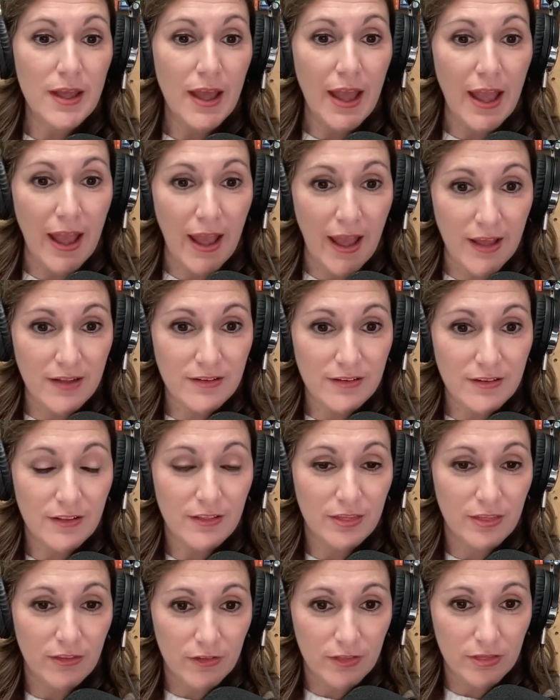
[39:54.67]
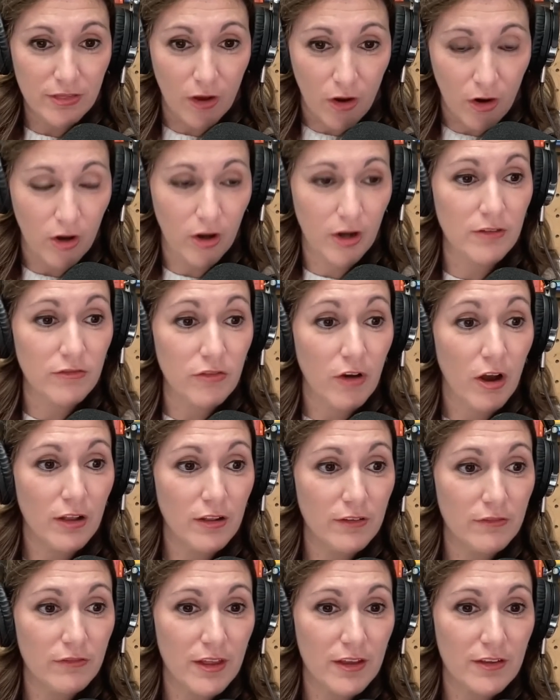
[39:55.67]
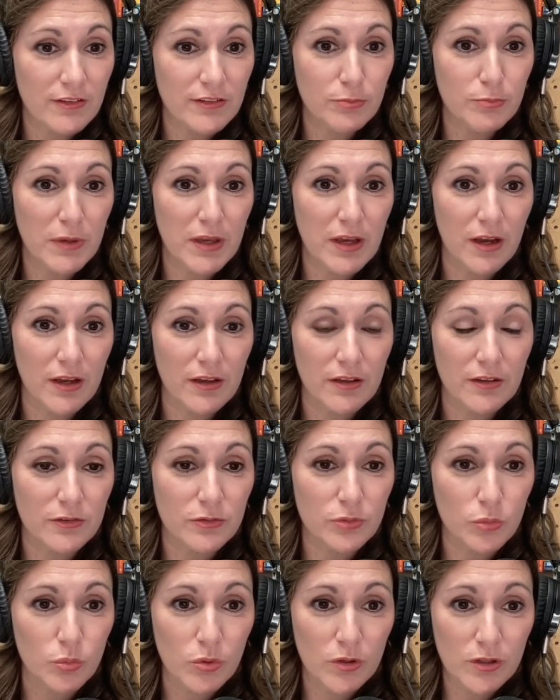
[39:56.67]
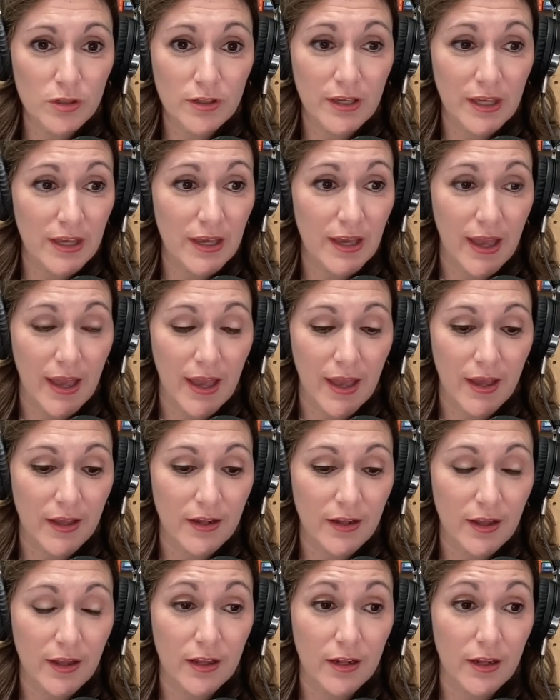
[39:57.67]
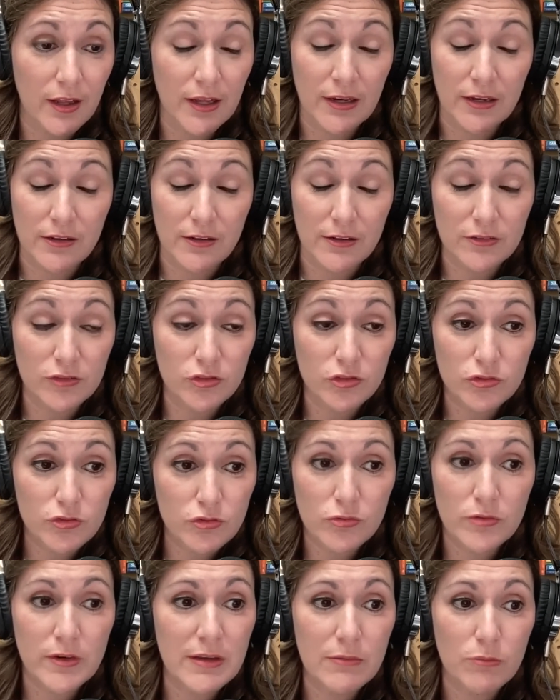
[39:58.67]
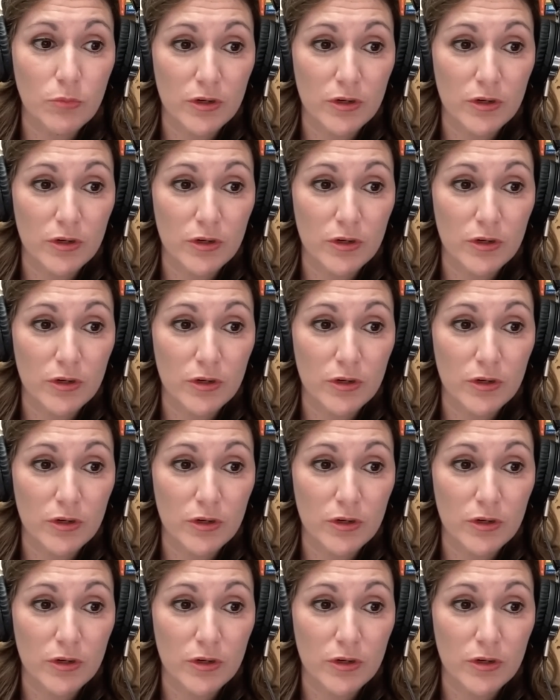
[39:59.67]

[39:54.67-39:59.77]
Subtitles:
at the heart of all of this, because we're looking at an extreme